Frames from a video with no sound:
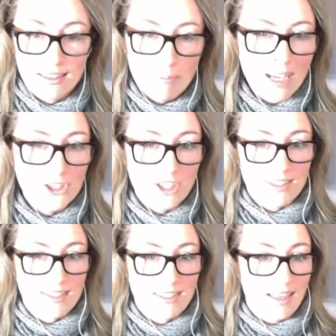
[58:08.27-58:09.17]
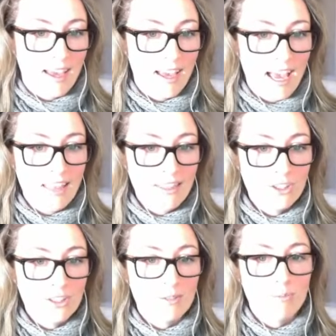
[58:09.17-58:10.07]
The budgets are there, and
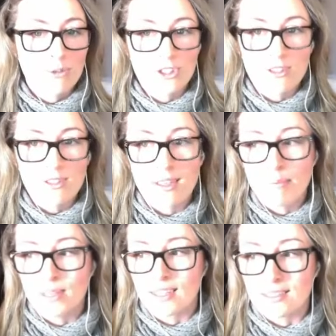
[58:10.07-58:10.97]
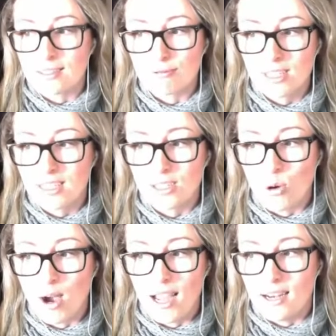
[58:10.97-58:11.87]
then you can produce something that's really
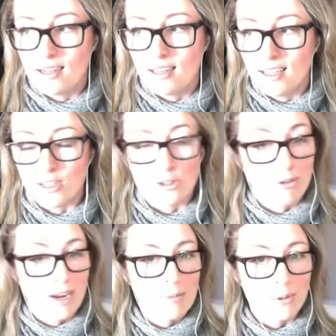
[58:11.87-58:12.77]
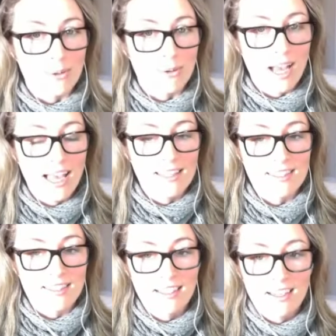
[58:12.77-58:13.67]
quite incredible.
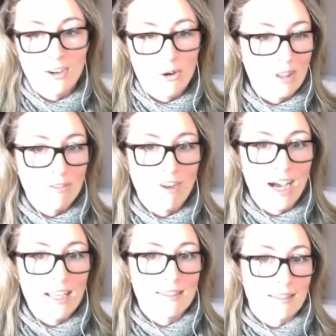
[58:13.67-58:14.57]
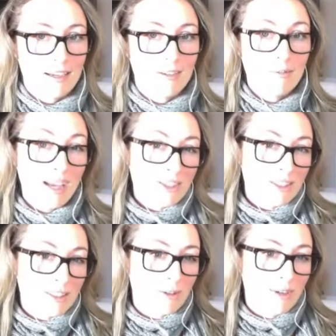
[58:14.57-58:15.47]
And or Lavazza.
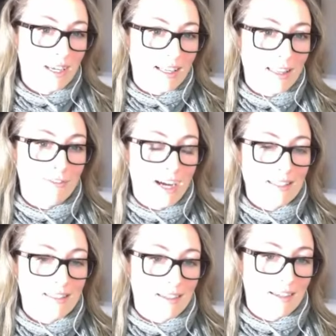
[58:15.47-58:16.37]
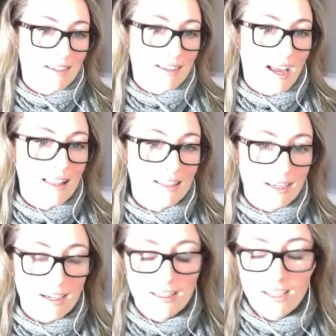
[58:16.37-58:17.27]
Imagine doing a Lavazza
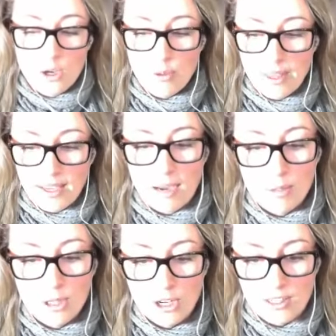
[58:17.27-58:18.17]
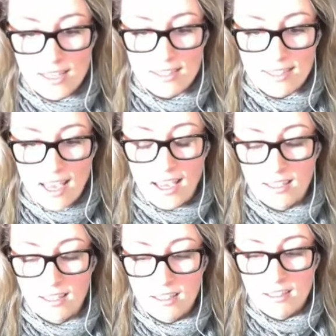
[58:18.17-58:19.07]
calendar where they come along and they
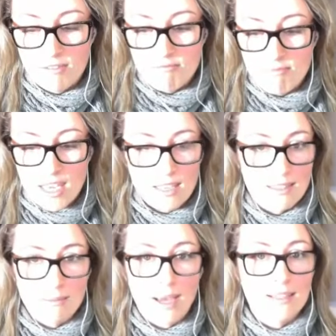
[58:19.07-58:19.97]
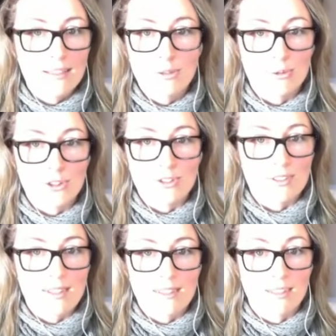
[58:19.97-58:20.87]
say, here's the money to
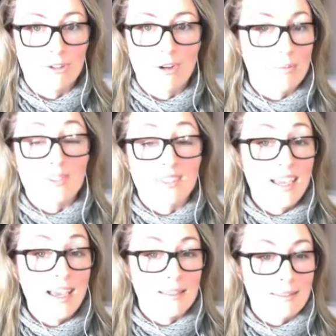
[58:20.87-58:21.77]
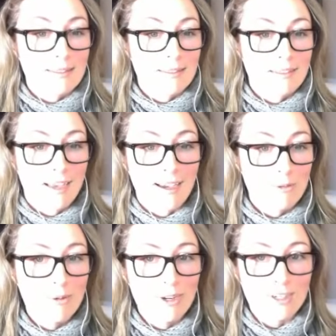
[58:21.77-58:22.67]
produce these incredible sets. Like,
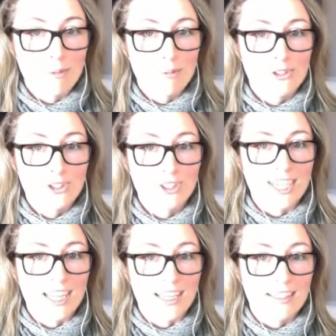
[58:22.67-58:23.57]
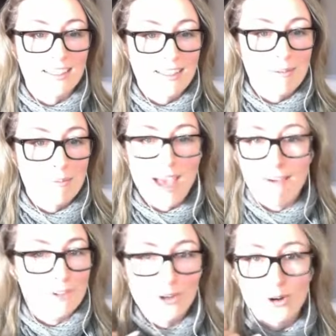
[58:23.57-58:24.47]
what an opportunity. They
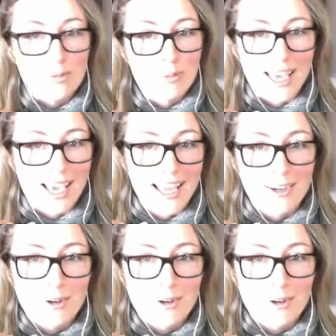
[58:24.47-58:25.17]
haven't called me yet.